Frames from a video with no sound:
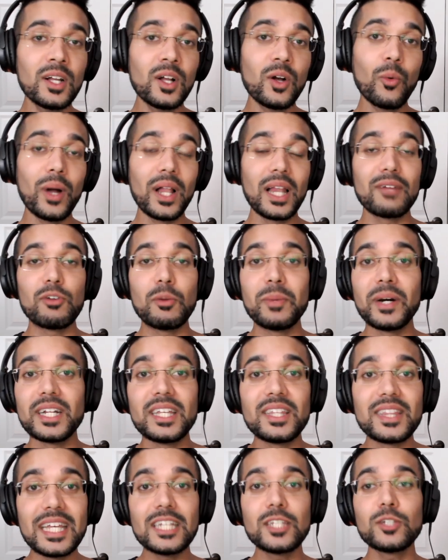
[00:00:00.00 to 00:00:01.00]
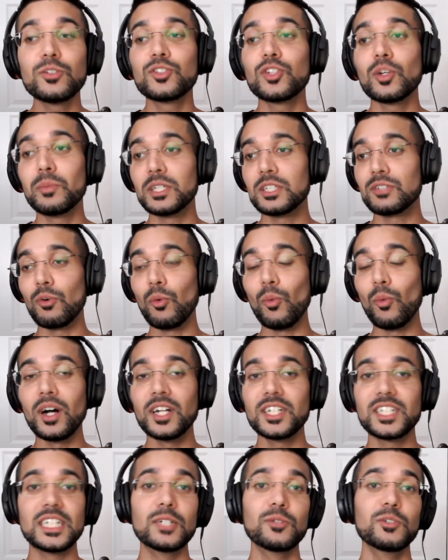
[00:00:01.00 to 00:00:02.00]
Well, everybody, thank you so much for
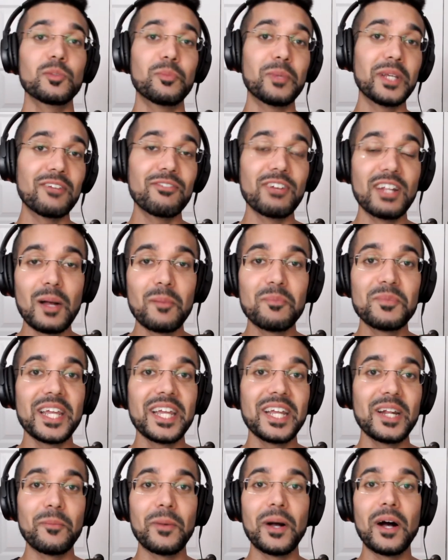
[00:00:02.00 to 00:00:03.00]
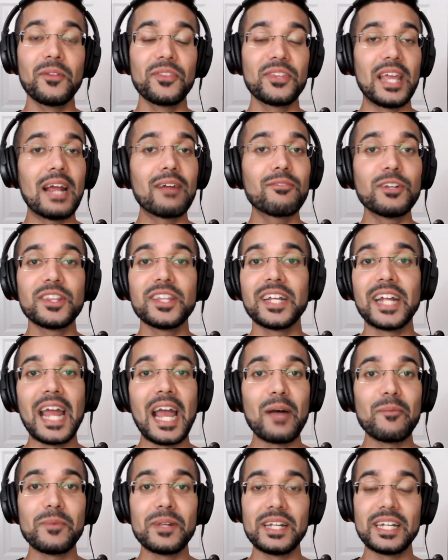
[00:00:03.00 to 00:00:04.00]
watching. It was a bit of an update about everything
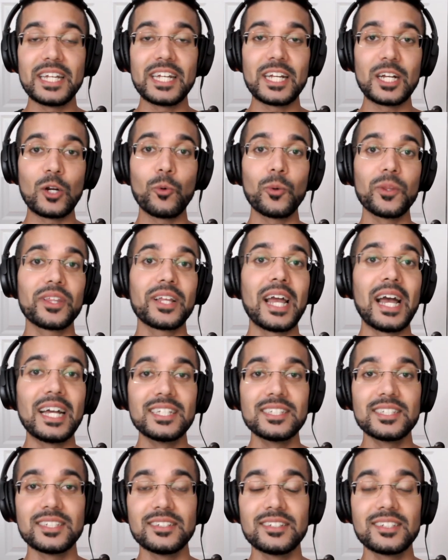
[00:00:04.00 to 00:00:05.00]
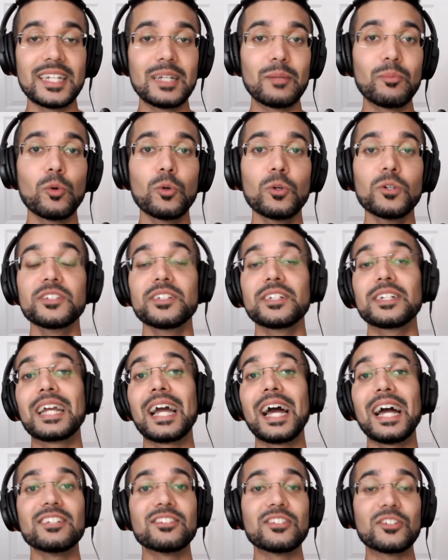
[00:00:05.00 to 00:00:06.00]
happening here with Kaizen stake pools and
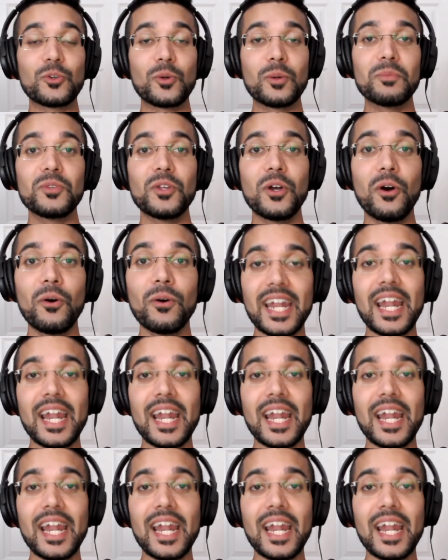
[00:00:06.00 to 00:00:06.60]
Kaizen Crypto.